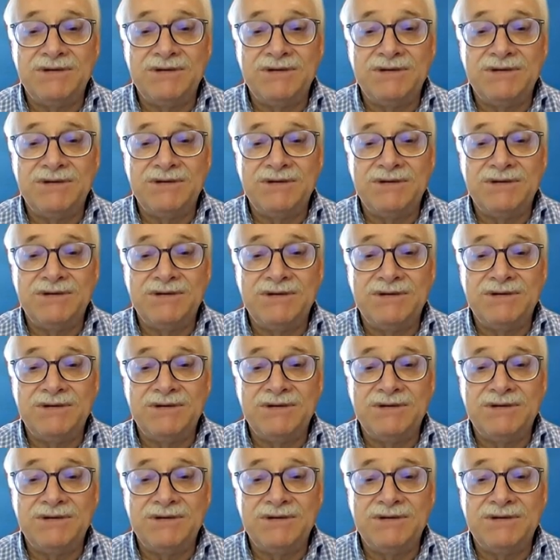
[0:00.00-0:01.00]
we have got
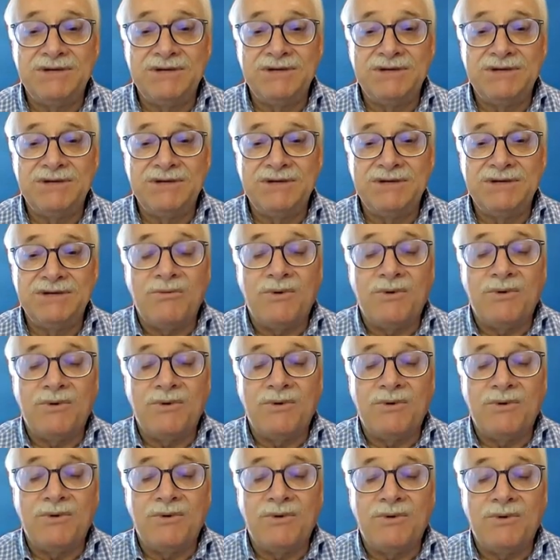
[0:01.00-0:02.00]
the predetermined
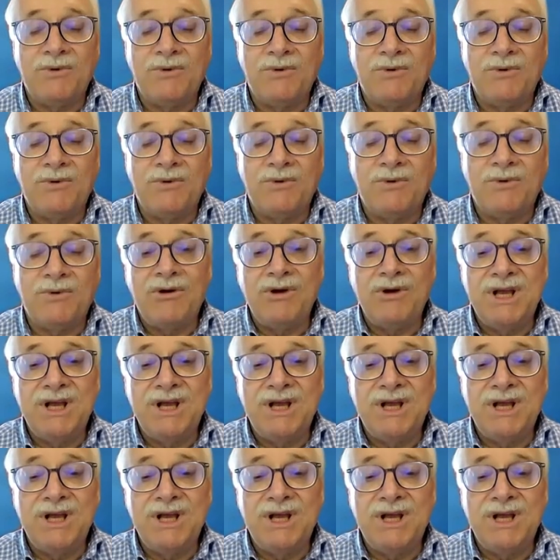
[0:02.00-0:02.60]
outcome, although